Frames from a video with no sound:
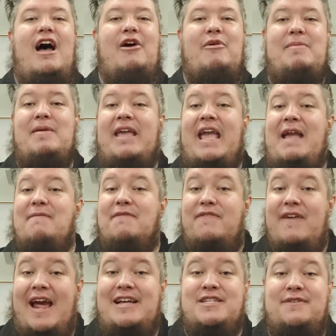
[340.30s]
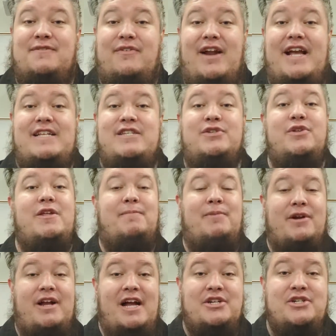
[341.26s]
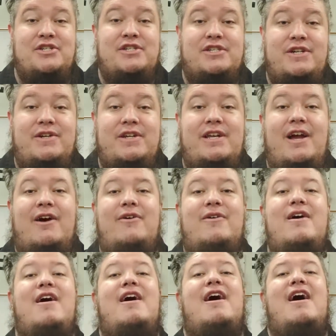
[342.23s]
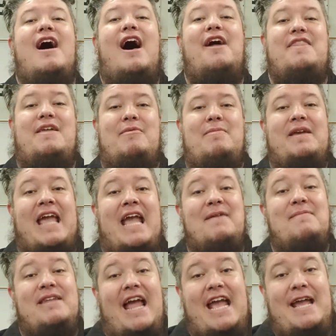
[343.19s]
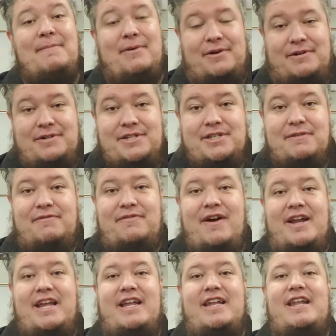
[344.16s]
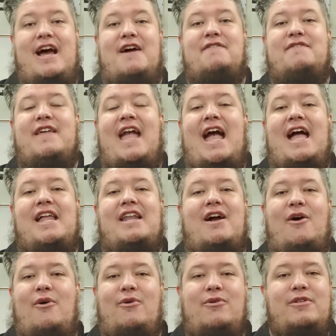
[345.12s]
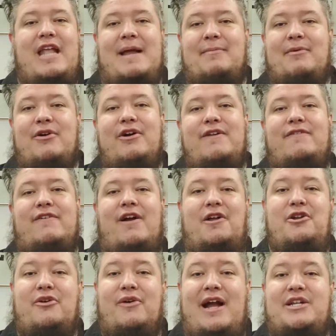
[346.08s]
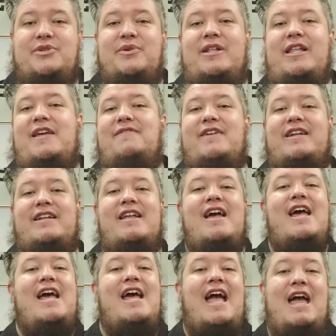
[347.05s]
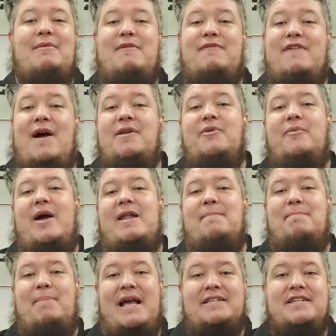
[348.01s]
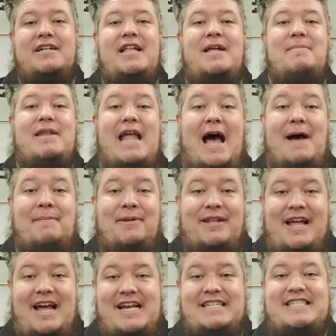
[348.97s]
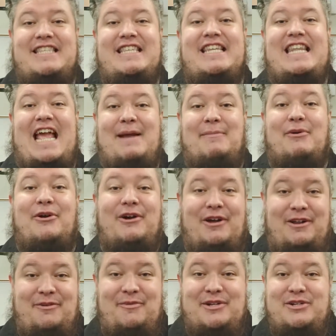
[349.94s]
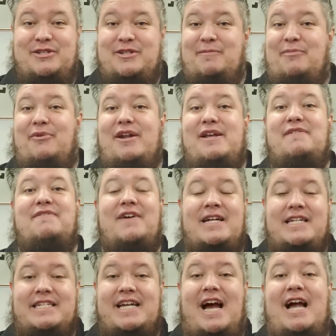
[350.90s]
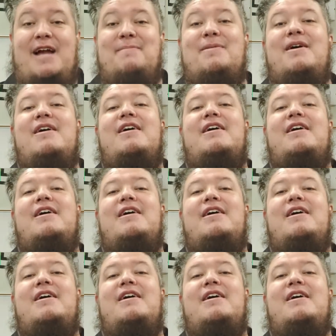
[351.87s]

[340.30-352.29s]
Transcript: We became fast friends through the percussion studio. Then we became neighbors, funny enough. They had a whole neighborhood for undergraduate living, and we found a way to basically monopolize the neighborhood, which was a pretty fun time